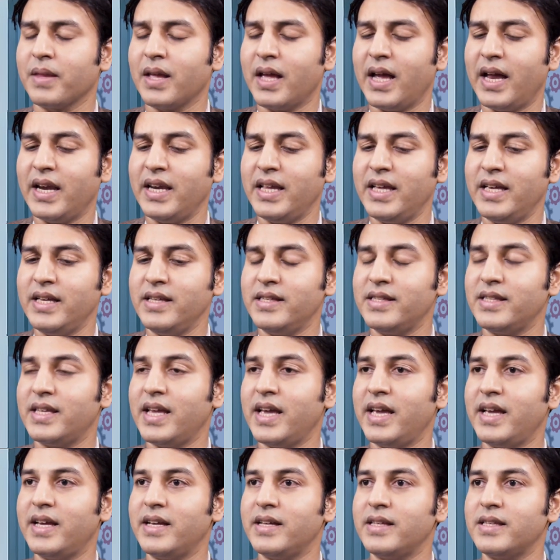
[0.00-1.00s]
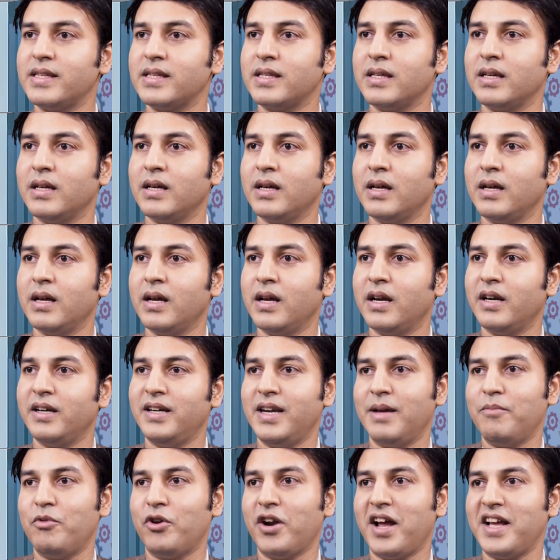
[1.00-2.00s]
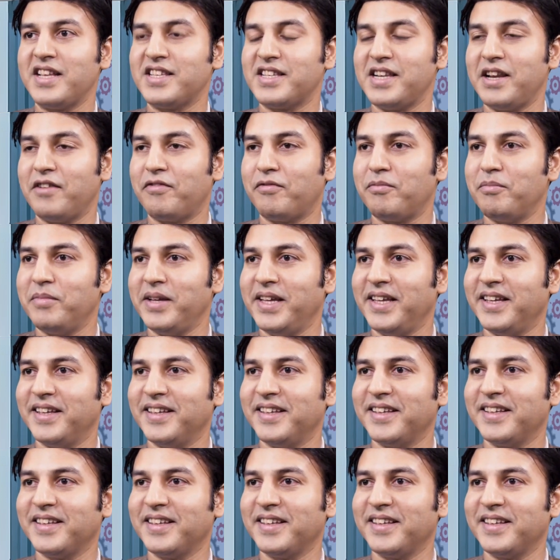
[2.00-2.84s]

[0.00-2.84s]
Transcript: and he says, "Deborah has left me."